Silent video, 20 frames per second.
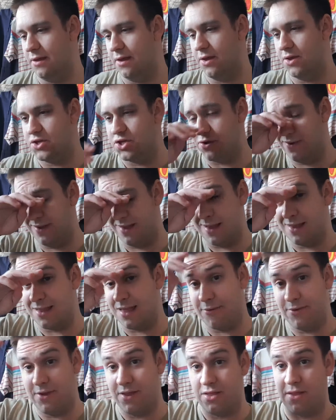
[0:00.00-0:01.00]
showing that
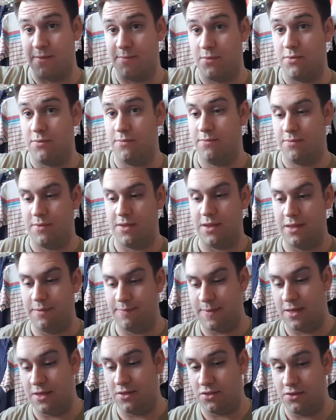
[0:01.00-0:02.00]
there is a
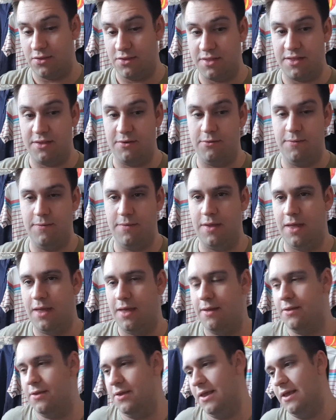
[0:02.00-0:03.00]
person still.
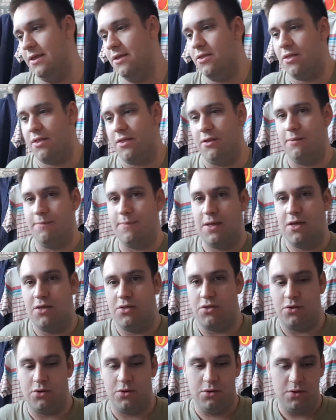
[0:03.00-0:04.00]
He is still a
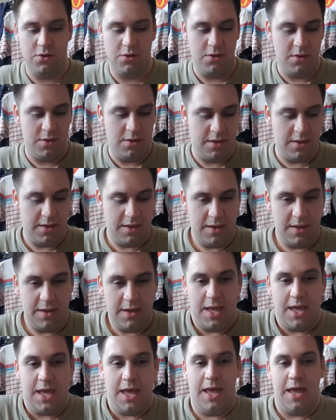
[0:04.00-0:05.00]
person.
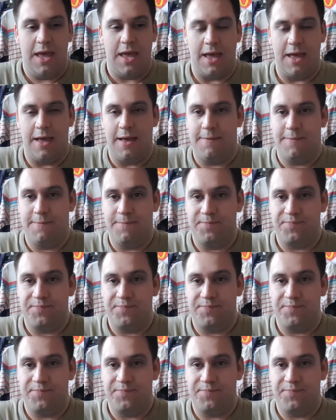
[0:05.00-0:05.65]
As